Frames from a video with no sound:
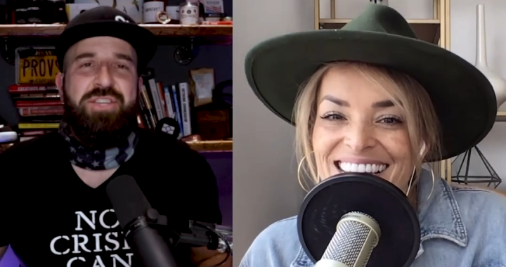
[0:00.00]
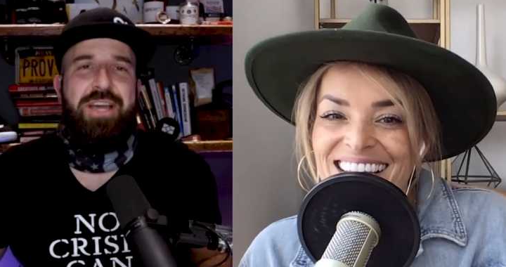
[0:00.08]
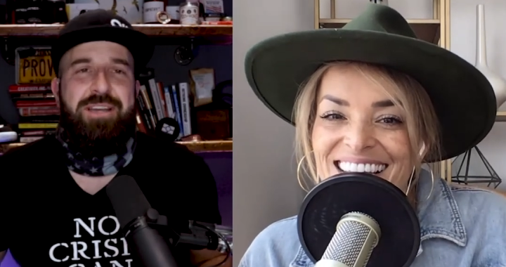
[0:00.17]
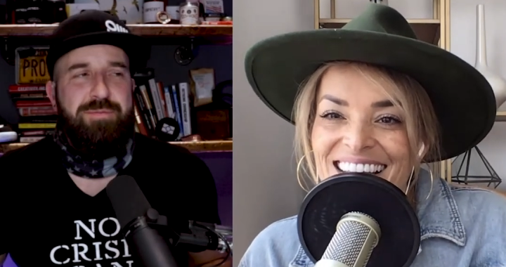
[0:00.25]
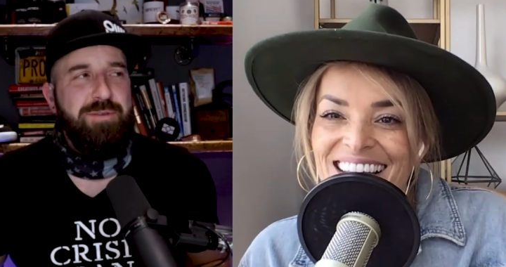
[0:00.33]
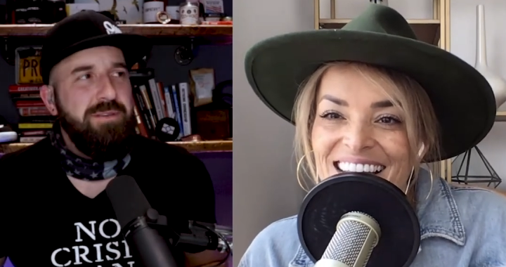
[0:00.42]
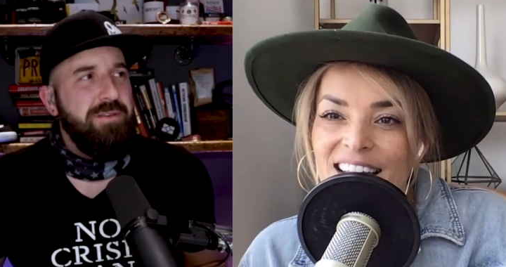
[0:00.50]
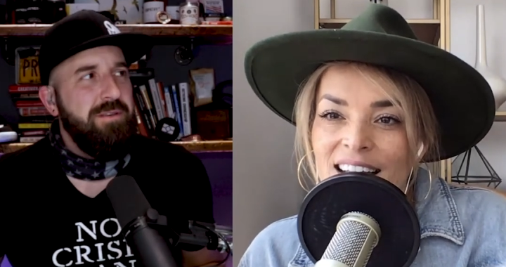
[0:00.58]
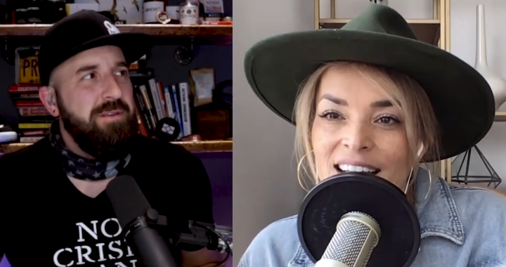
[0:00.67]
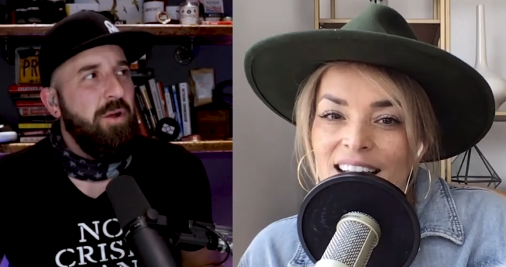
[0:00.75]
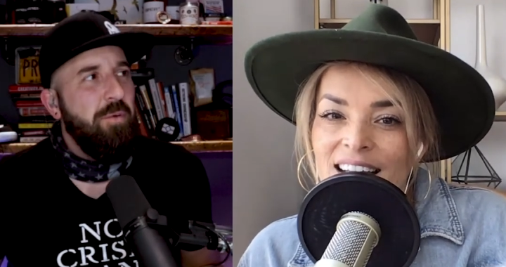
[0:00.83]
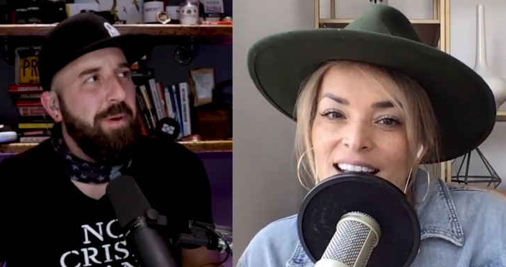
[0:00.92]
Speaker 1: Jasmine,
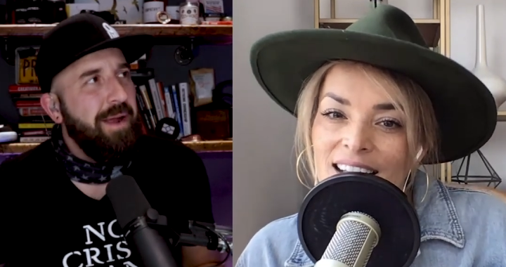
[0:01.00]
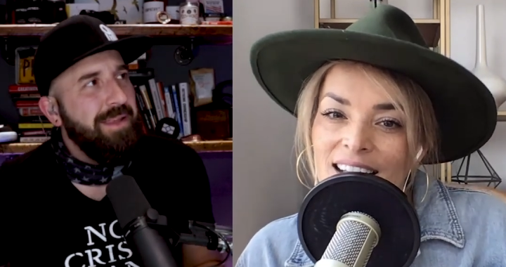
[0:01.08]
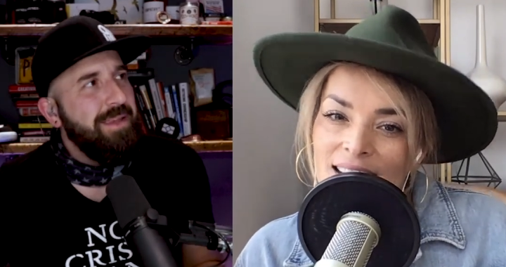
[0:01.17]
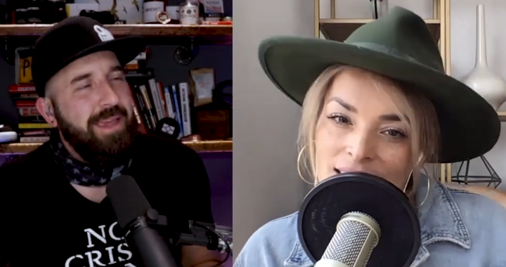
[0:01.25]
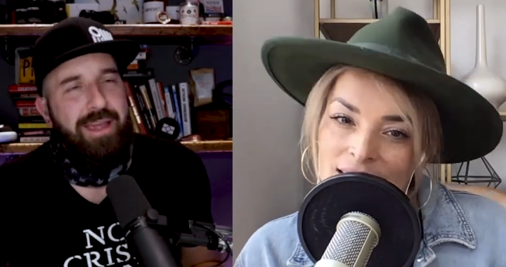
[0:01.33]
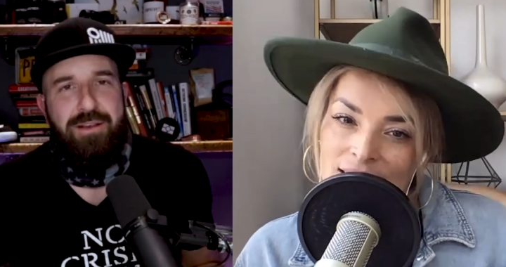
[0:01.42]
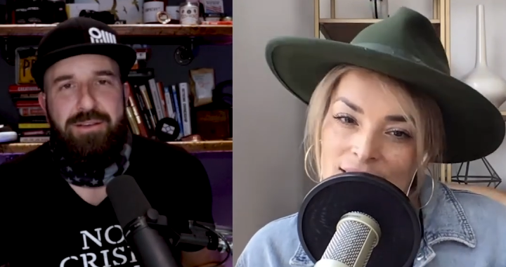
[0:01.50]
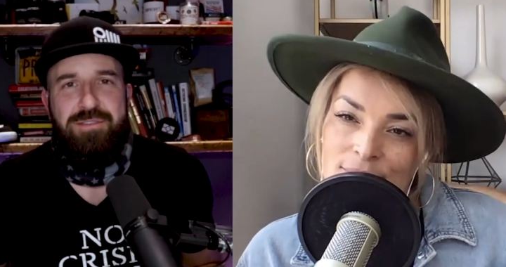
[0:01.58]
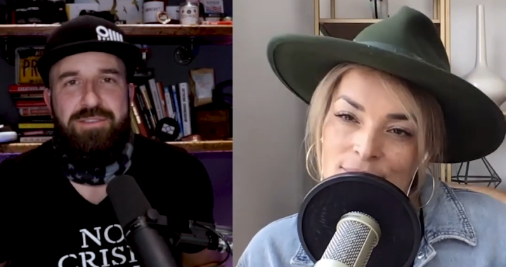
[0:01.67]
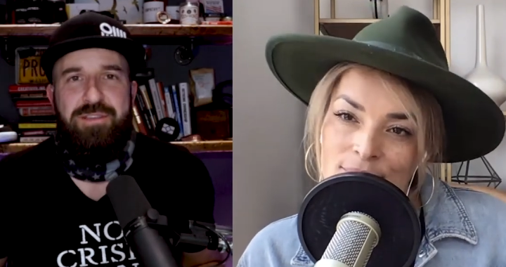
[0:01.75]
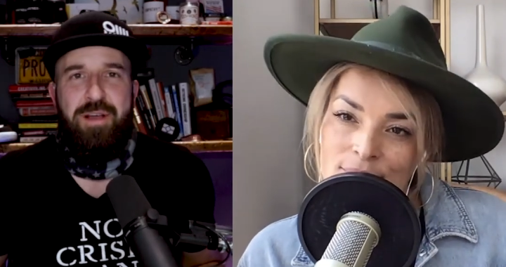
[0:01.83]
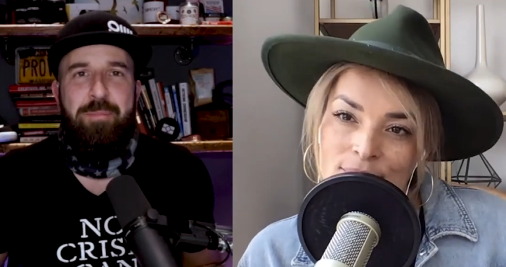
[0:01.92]
nobody
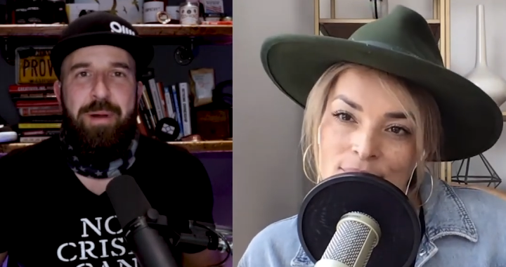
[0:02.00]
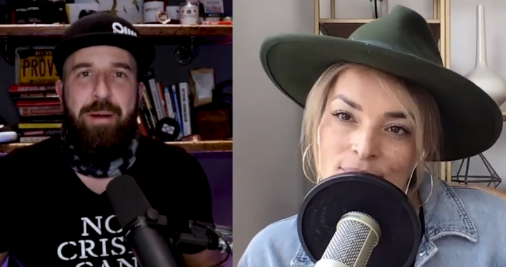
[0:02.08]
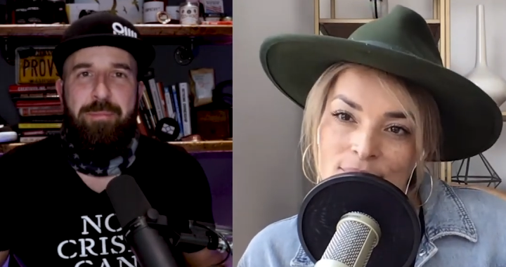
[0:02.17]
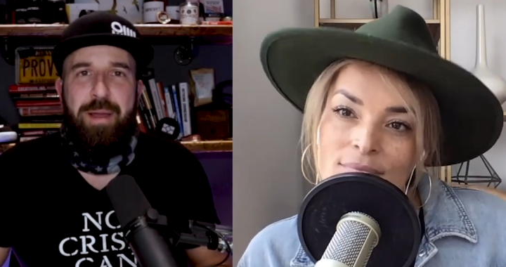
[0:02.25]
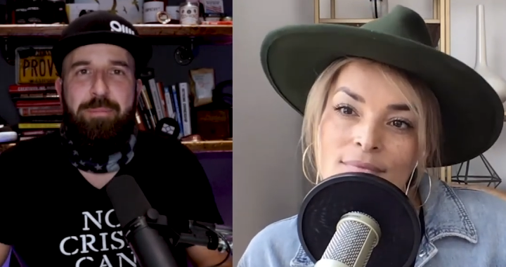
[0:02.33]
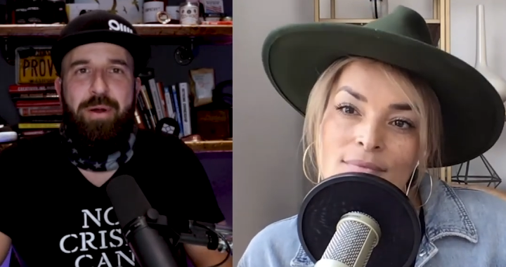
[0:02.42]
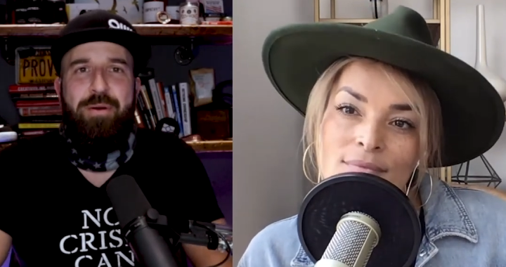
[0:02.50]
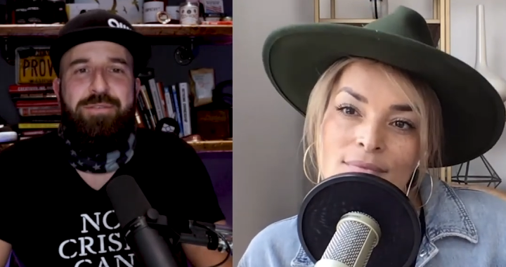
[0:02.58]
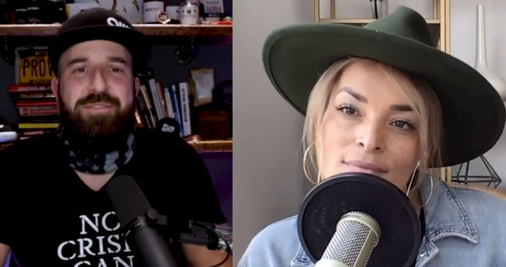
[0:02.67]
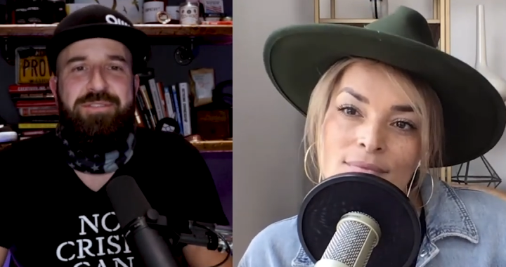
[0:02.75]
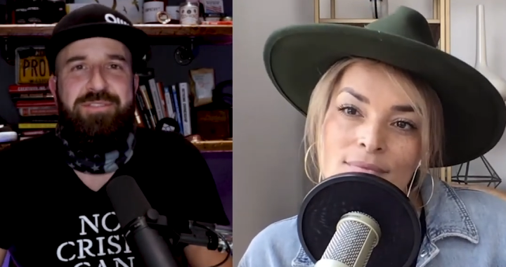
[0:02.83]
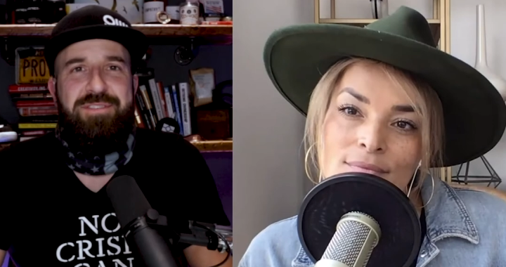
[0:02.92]
cares about my
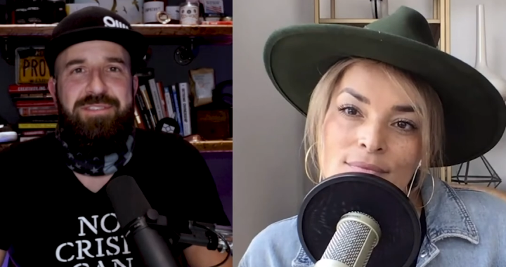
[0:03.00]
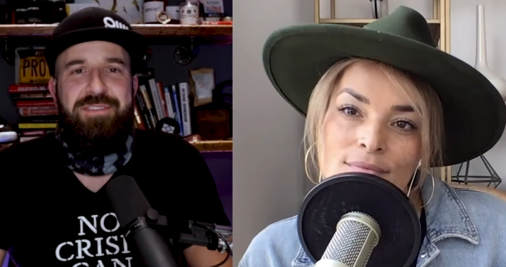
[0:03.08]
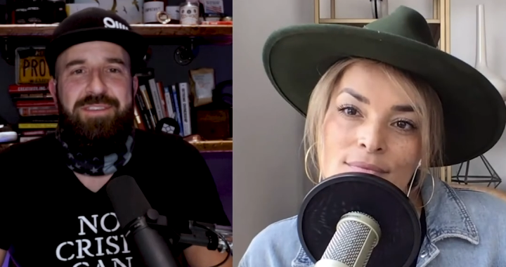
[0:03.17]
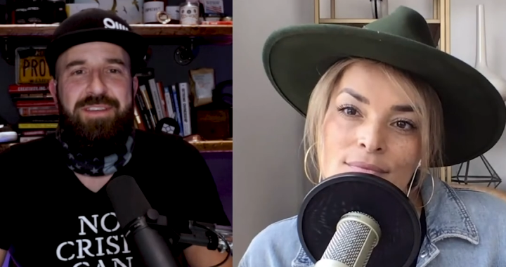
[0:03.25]
posts.